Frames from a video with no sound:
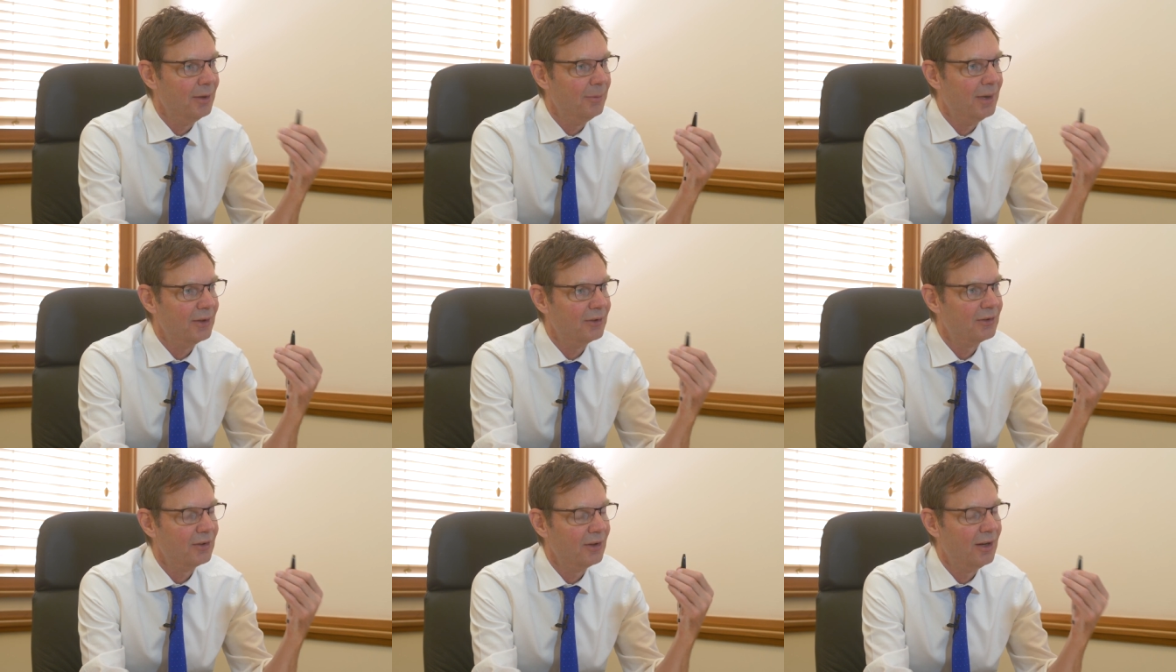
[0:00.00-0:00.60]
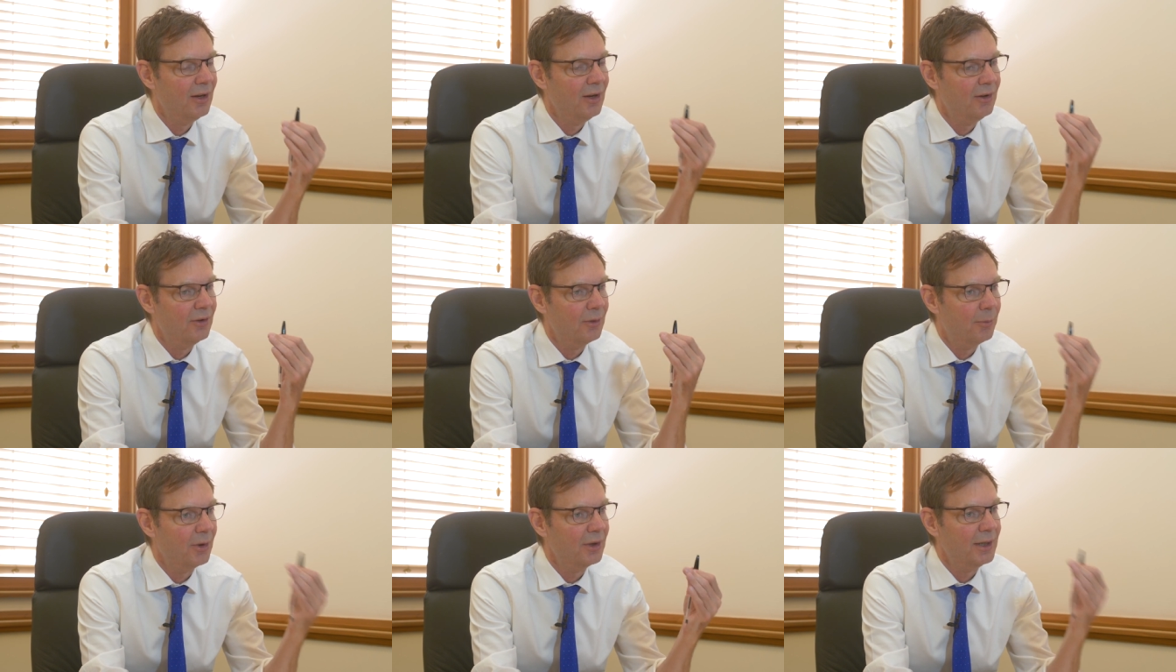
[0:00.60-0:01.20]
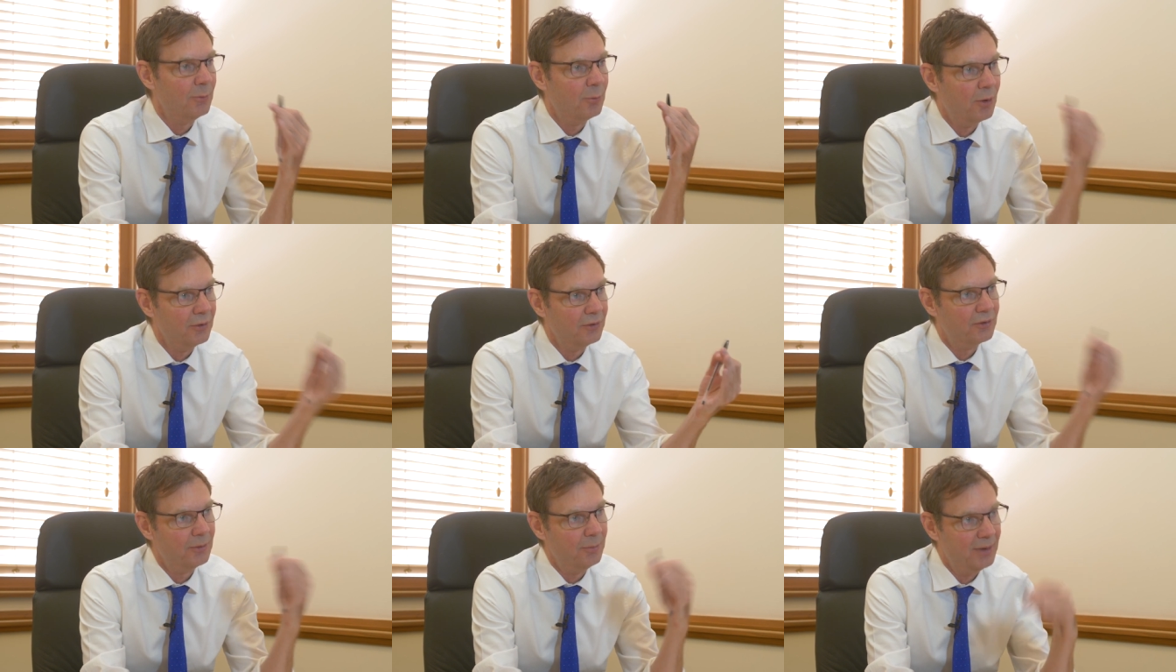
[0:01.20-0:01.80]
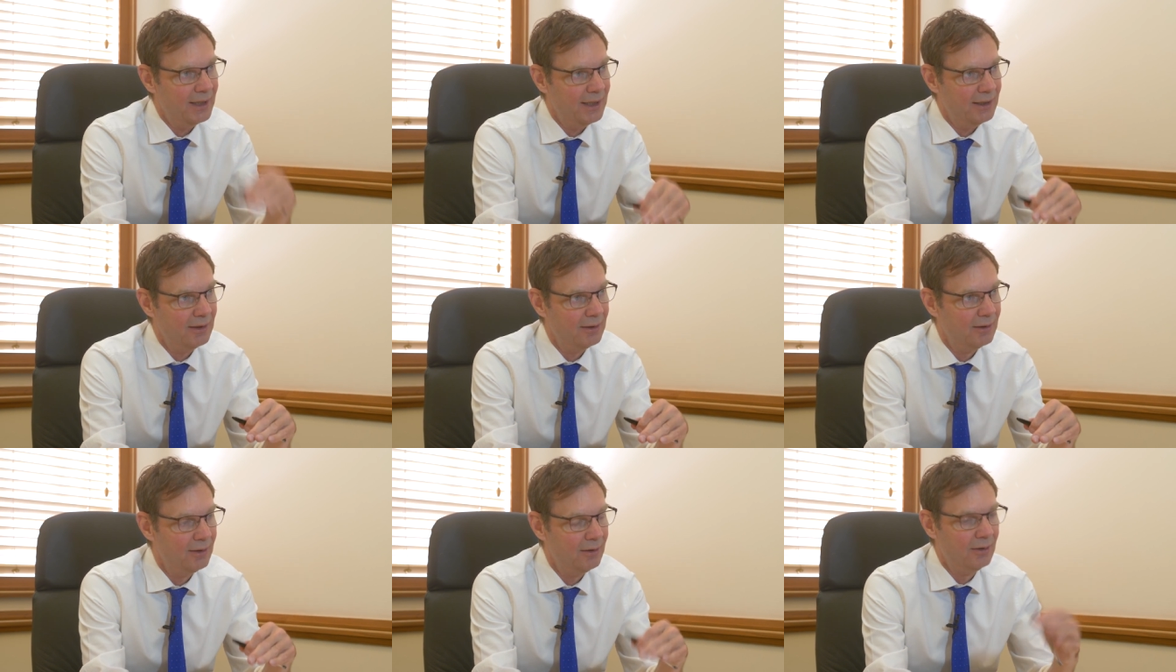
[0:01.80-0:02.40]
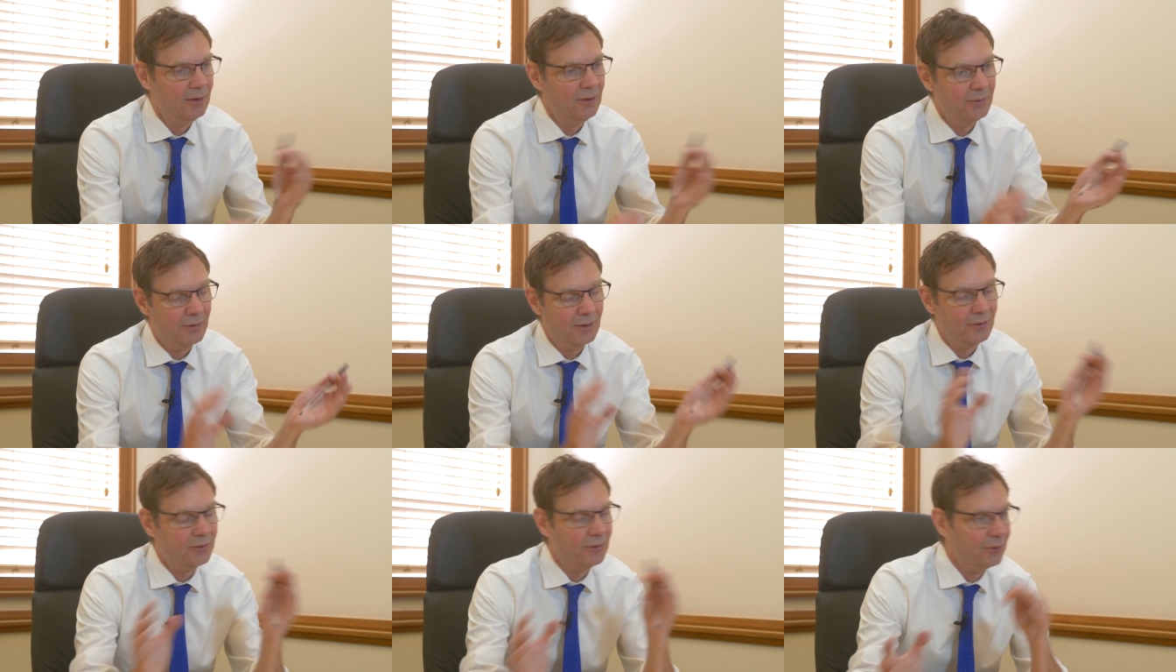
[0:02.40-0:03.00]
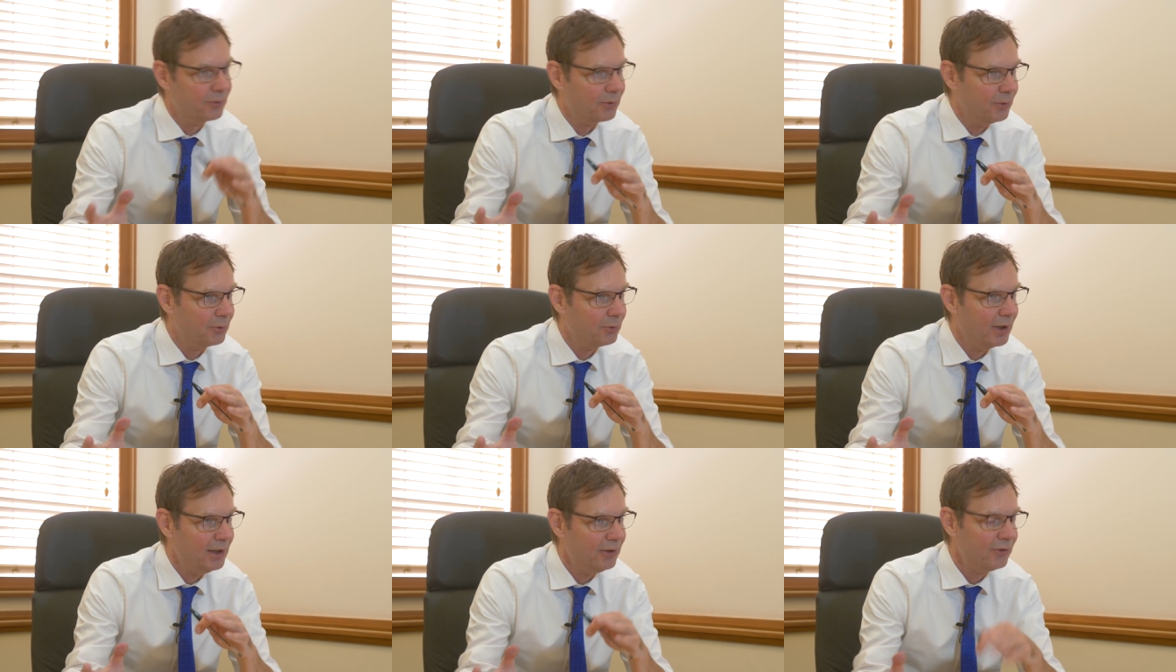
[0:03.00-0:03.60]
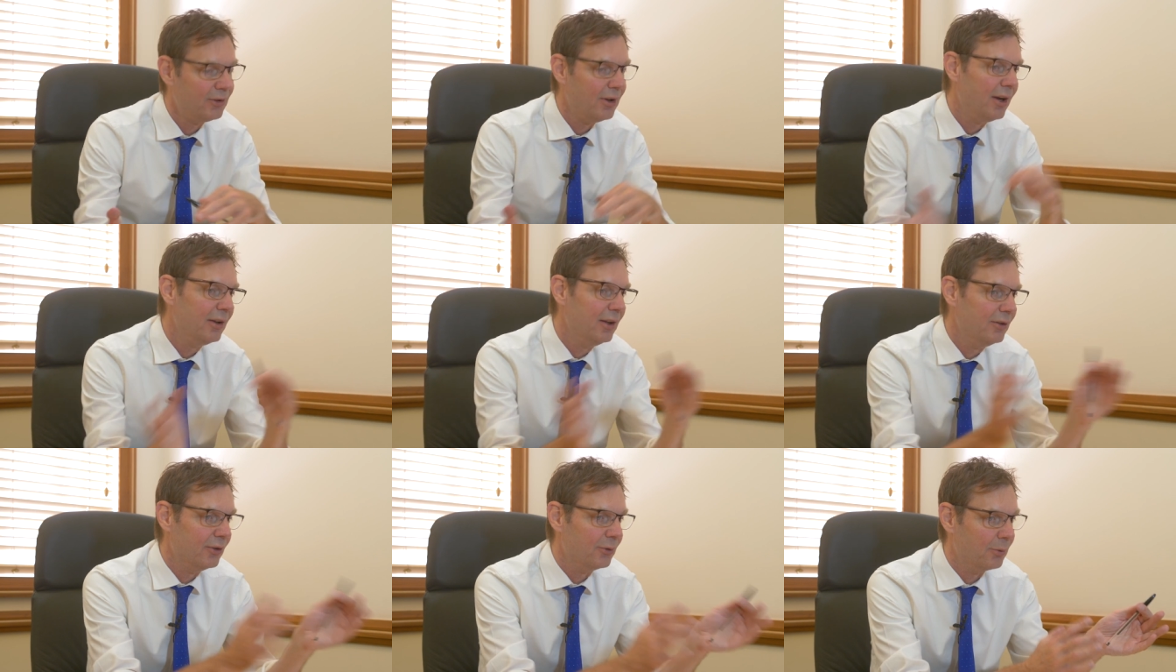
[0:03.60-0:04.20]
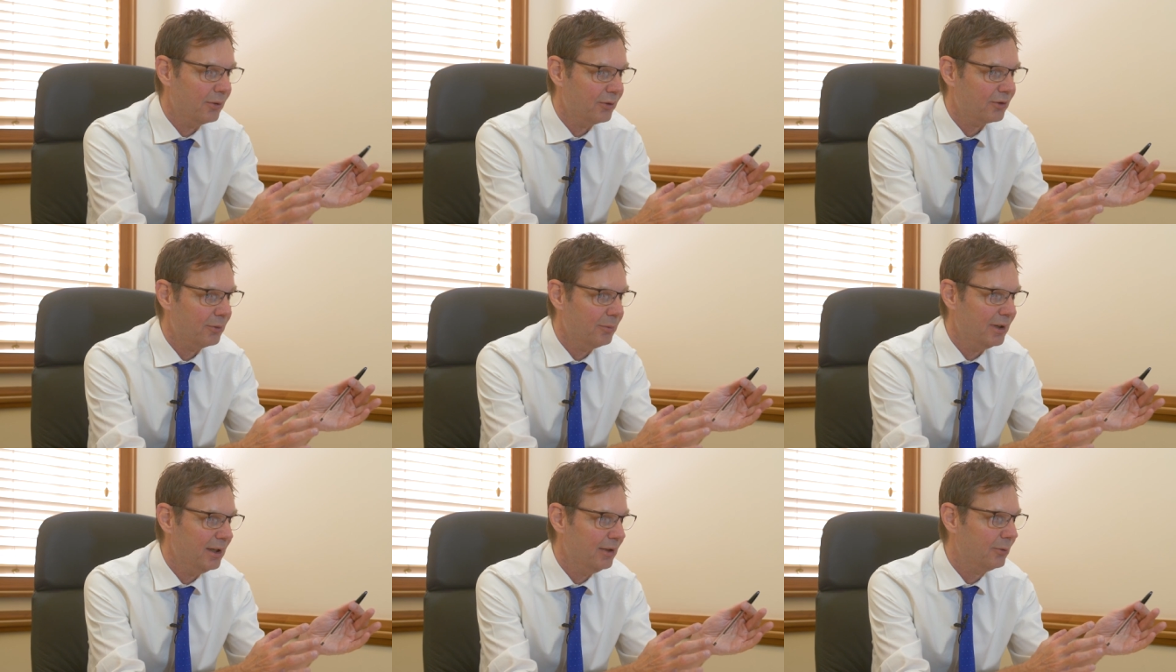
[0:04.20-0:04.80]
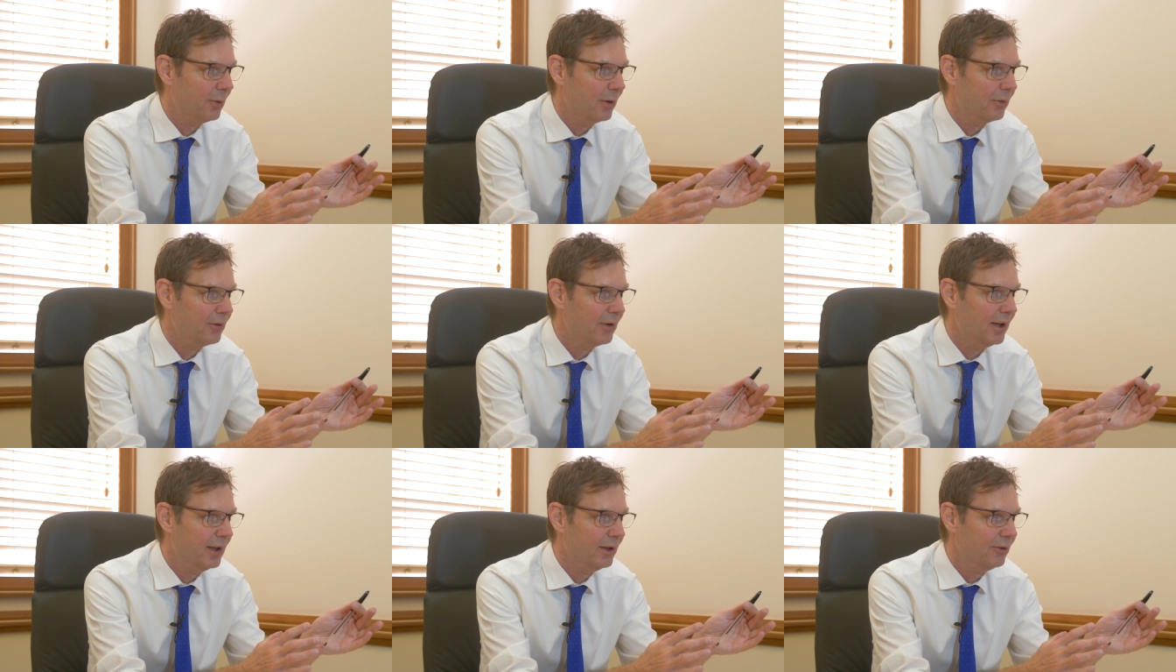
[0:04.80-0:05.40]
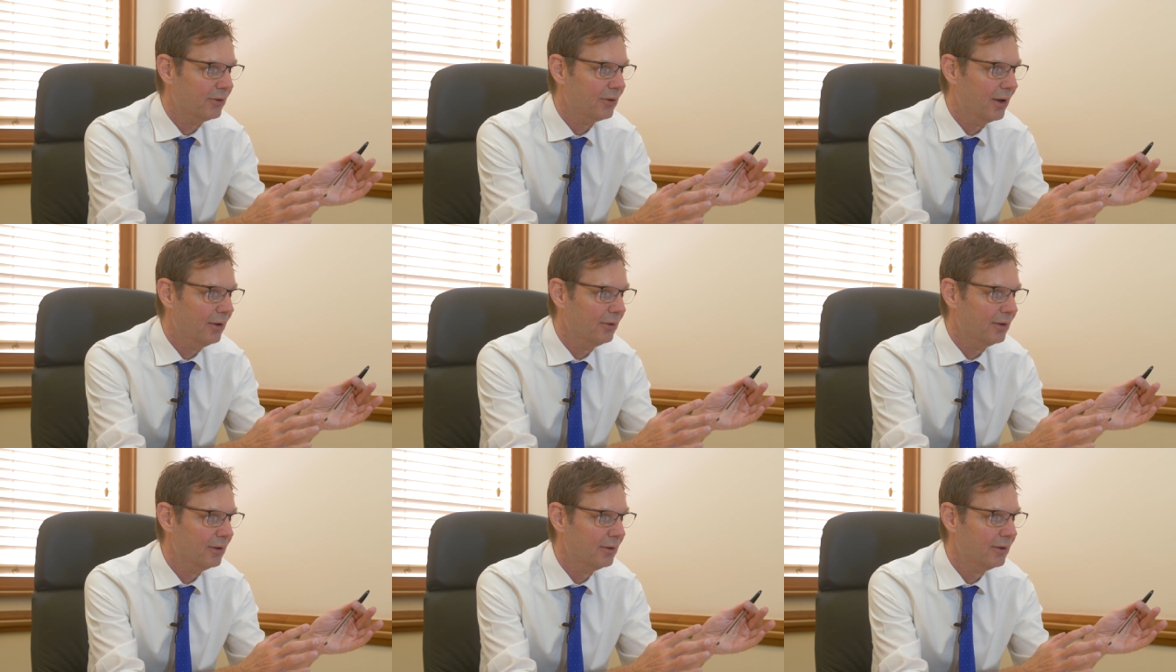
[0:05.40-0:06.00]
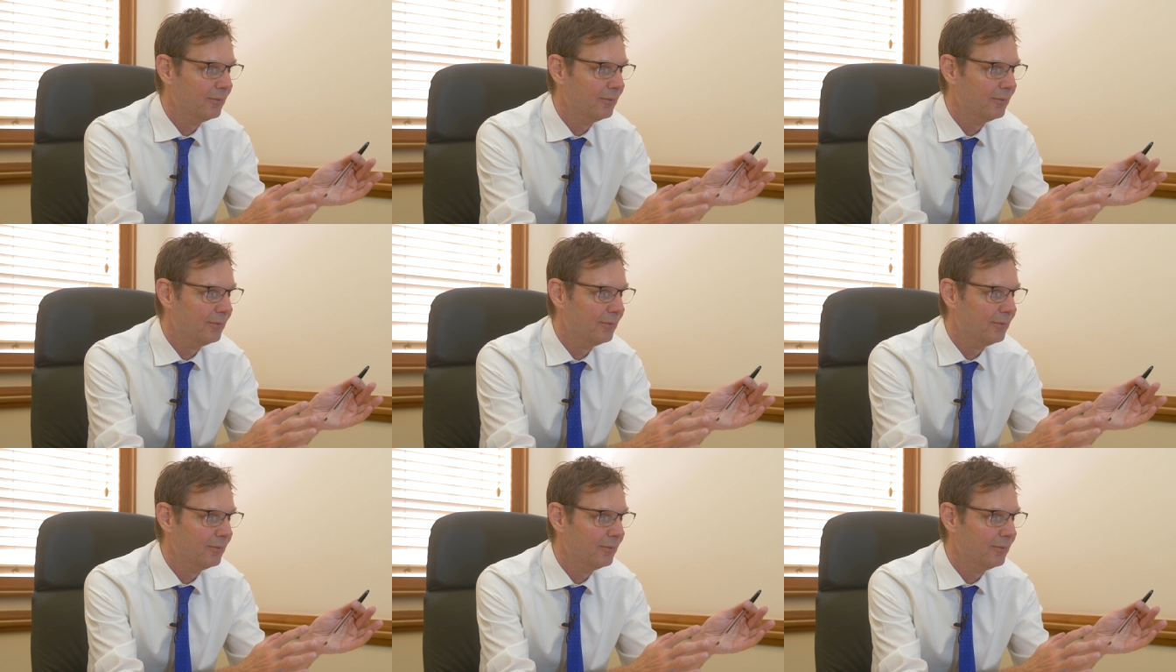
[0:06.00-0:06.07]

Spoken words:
It makes the body want to be, for instance, from 20 stone, it just wants to be 12, 13 stone.